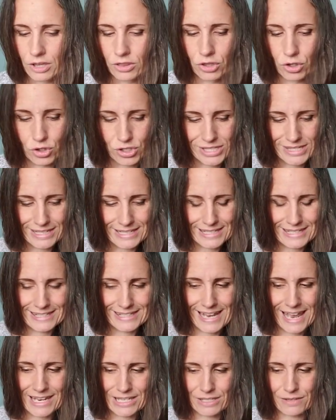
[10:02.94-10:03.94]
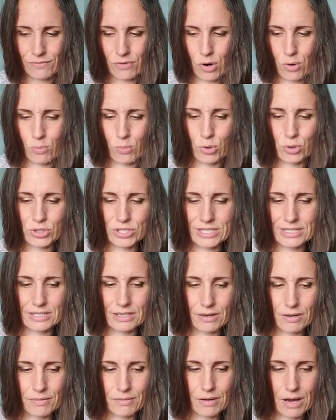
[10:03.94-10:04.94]
there's this sense of almost
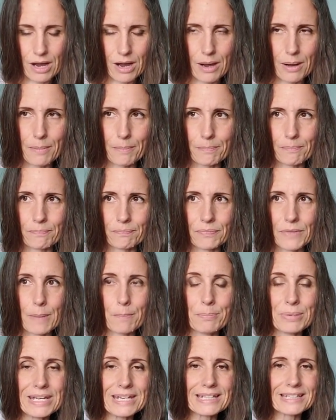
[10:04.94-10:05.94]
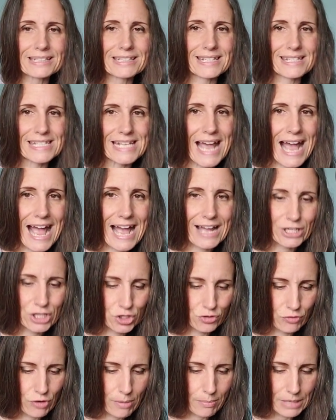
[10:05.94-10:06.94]
um, being
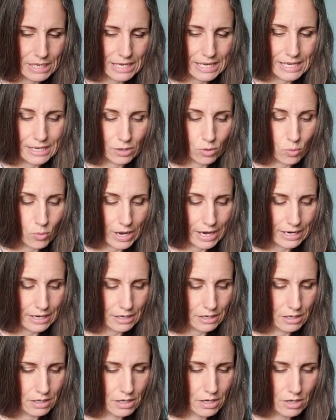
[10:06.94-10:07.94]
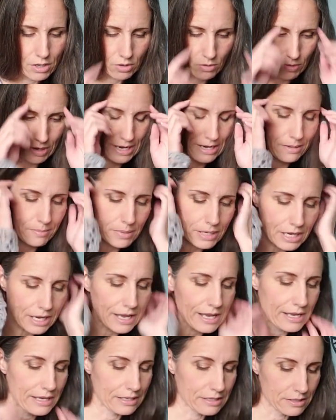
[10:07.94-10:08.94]
detached from it in a way, right?
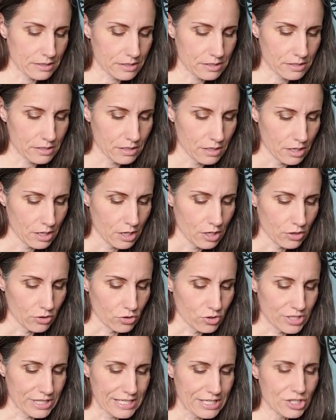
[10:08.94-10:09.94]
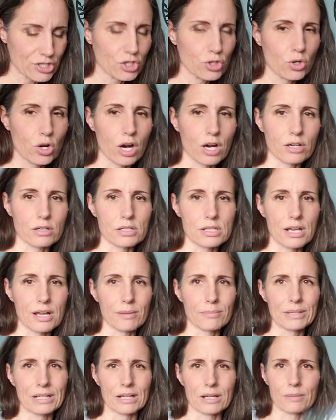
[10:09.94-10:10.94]
Because there's these two cards
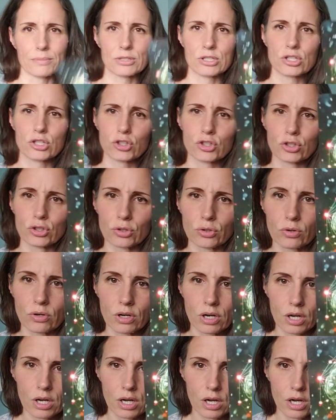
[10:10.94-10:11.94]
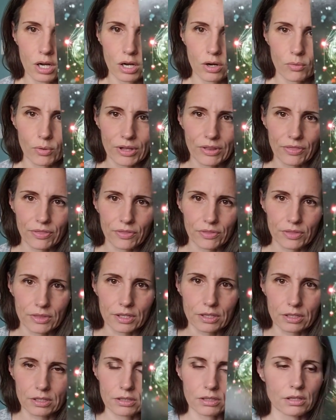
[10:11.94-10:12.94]
coming up too, with
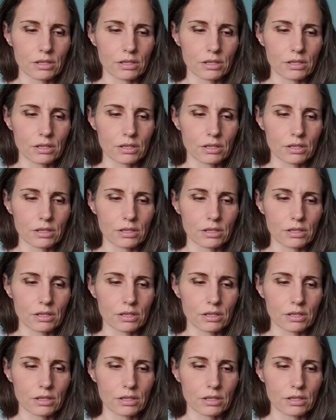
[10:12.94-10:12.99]
the